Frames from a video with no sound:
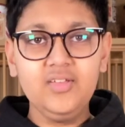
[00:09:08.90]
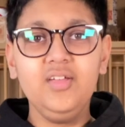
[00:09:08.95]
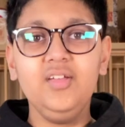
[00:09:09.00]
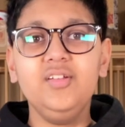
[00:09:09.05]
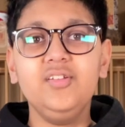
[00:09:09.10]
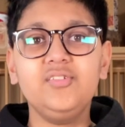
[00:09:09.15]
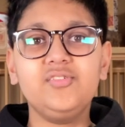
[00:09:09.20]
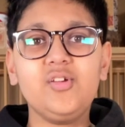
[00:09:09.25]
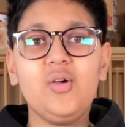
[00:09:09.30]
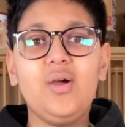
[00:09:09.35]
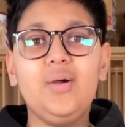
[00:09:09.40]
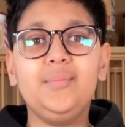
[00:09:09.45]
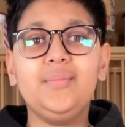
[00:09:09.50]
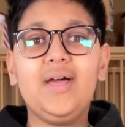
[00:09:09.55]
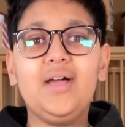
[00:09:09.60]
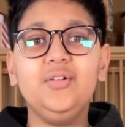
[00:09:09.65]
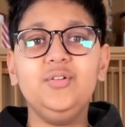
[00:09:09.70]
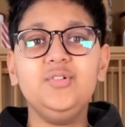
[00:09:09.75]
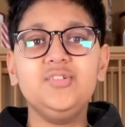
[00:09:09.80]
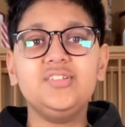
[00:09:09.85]
So I'm
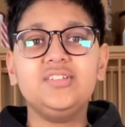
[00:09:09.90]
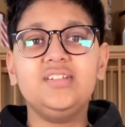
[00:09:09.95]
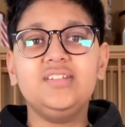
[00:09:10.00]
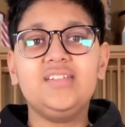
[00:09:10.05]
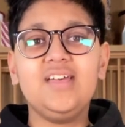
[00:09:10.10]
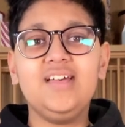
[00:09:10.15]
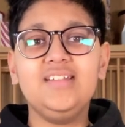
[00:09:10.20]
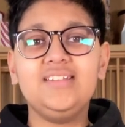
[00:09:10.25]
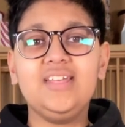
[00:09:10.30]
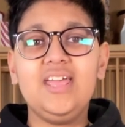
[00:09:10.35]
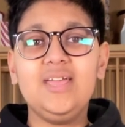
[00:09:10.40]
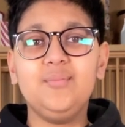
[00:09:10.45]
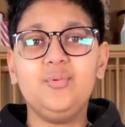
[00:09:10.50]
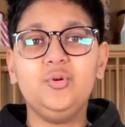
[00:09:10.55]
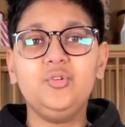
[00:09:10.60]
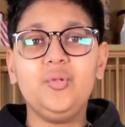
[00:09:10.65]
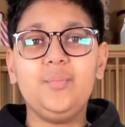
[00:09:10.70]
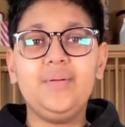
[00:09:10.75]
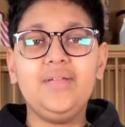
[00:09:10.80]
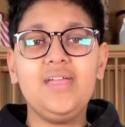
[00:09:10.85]
now using the turntable,
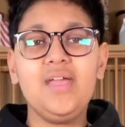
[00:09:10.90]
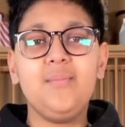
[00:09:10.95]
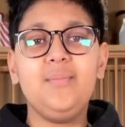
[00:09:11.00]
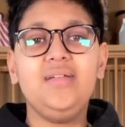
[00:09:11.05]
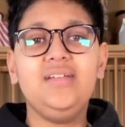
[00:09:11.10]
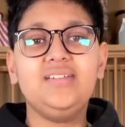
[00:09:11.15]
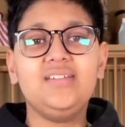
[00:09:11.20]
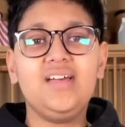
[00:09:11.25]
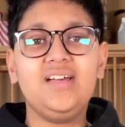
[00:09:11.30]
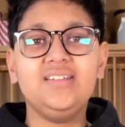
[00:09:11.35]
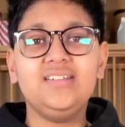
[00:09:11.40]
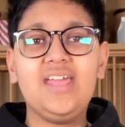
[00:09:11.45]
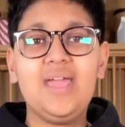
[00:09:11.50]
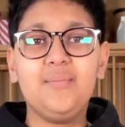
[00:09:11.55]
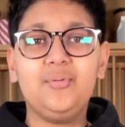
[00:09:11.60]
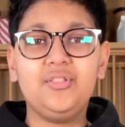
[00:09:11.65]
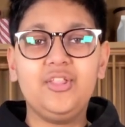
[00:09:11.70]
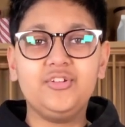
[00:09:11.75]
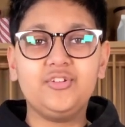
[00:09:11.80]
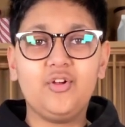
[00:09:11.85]
the PME
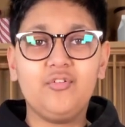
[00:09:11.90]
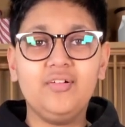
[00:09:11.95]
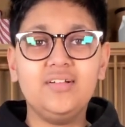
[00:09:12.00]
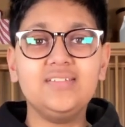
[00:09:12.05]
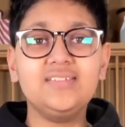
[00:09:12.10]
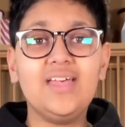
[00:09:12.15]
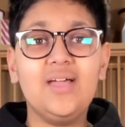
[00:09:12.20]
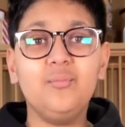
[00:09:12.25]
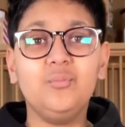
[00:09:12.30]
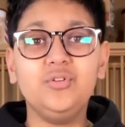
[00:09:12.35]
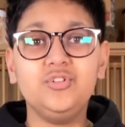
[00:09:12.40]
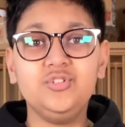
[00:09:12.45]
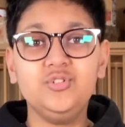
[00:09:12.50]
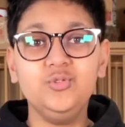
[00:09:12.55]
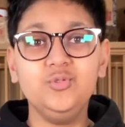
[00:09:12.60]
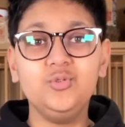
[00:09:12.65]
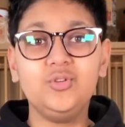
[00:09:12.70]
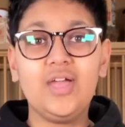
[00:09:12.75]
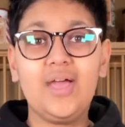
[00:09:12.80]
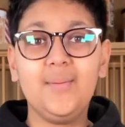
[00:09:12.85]
turntable that Doric sent, which you
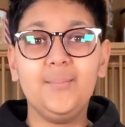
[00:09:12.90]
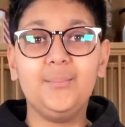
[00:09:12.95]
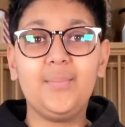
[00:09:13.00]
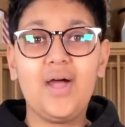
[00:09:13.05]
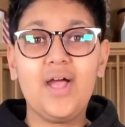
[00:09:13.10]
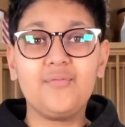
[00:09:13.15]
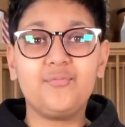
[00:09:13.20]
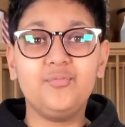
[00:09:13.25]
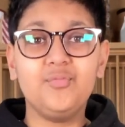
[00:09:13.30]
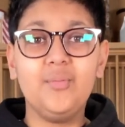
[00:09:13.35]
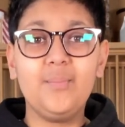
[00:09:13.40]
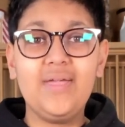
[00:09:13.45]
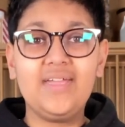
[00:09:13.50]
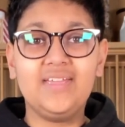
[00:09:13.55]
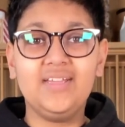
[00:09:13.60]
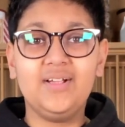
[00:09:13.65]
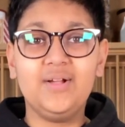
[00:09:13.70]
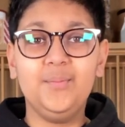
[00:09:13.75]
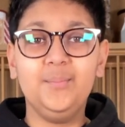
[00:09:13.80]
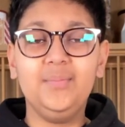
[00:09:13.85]
can buy from the
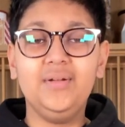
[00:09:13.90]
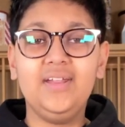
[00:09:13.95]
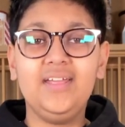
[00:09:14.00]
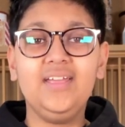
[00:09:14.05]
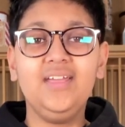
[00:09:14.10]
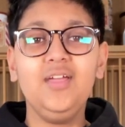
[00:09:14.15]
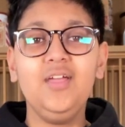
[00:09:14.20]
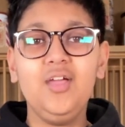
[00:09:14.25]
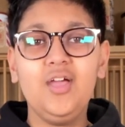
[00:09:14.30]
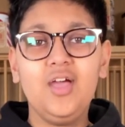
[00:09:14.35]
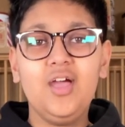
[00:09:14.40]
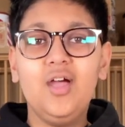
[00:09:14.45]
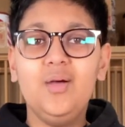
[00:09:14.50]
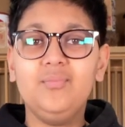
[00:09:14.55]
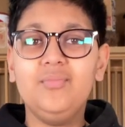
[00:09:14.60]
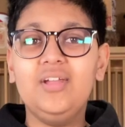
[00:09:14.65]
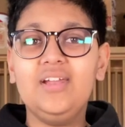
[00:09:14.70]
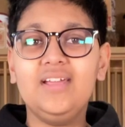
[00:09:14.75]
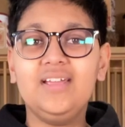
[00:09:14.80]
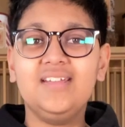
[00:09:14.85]
Baking Company.
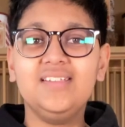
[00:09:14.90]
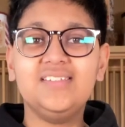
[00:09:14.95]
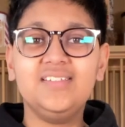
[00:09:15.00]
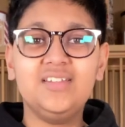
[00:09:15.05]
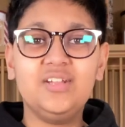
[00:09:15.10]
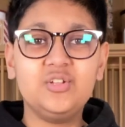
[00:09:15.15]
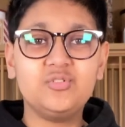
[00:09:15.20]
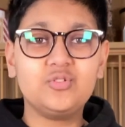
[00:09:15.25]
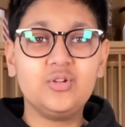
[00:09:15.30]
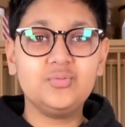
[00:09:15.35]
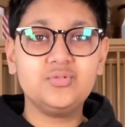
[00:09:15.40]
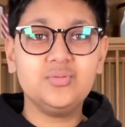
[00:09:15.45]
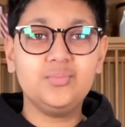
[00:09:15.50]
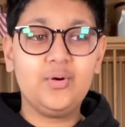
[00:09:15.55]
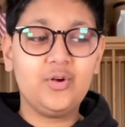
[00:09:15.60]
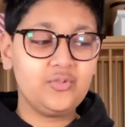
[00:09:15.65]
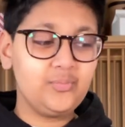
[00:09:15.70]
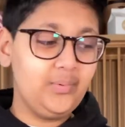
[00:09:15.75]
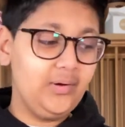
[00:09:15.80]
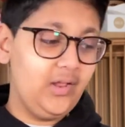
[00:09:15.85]
The link is in the description
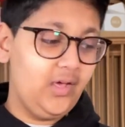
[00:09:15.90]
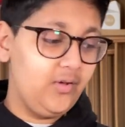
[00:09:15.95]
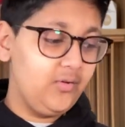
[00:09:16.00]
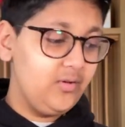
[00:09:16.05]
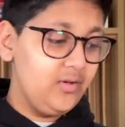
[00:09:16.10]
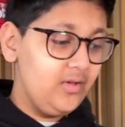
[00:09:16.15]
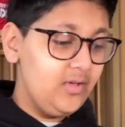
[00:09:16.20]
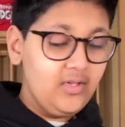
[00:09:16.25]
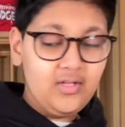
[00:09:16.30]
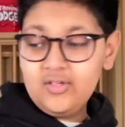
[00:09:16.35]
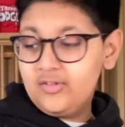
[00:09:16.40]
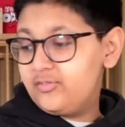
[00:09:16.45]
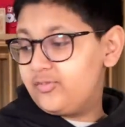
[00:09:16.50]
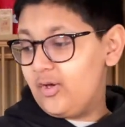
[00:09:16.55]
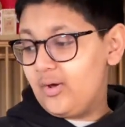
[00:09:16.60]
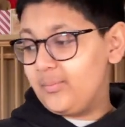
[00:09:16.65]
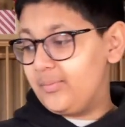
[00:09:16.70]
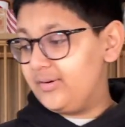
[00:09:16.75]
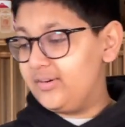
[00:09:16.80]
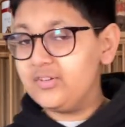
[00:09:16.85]
box below. So
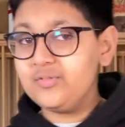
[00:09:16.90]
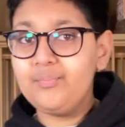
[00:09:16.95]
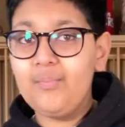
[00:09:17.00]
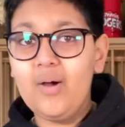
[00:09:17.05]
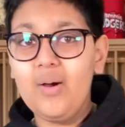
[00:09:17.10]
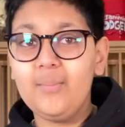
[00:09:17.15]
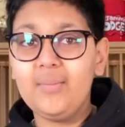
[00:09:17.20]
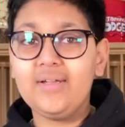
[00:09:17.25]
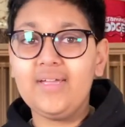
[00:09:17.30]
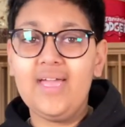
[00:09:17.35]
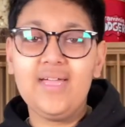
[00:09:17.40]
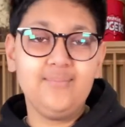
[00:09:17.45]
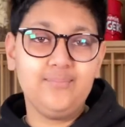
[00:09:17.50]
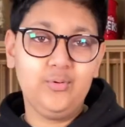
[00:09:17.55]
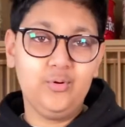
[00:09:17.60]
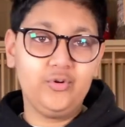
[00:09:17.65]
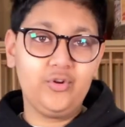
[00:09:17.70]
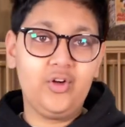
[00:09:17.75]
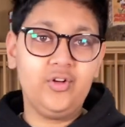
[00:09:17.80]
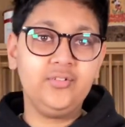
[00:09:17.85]
I'm going to just pop my cake
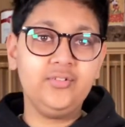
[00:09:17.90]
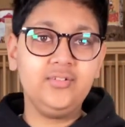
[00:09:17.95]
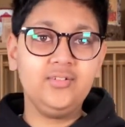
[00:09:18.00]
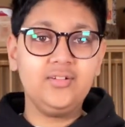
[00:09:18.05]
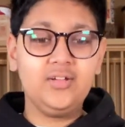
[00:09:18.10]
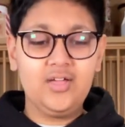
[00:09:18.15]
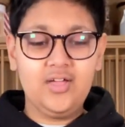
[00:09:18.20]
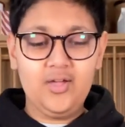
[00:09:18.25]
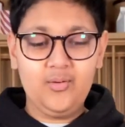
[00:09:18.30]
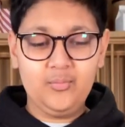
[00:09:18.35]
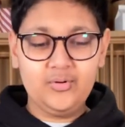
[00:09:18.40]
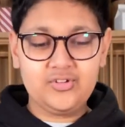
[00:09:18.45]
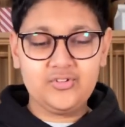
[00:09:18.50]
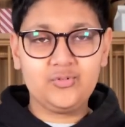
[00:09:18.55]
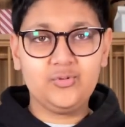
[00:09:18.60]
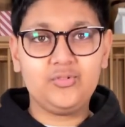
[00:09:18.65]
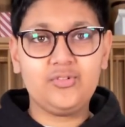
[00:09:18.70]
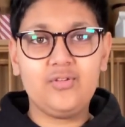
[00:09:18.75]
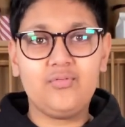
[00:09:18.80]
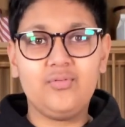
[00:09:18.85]
board on, which is
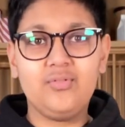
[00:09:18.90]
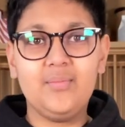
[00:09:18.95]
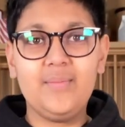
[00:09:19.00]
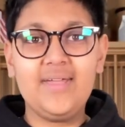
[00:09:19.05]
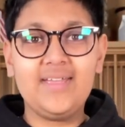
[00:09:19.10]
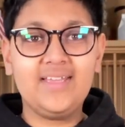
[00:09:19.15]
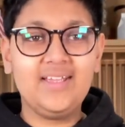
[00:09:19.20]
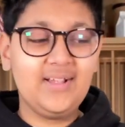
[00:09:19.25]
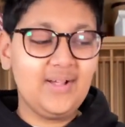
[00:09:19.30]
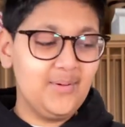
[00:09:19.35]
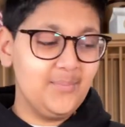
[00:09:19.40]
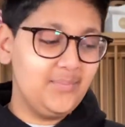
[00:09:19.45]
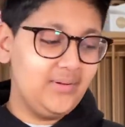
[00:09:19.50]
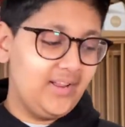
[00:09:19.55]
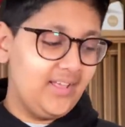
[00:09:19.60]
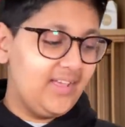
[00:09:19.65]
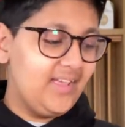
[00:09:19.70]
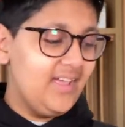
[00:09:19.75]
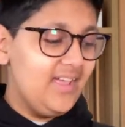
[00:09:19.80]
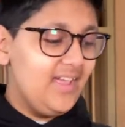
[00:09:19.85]
also from the Baking Company,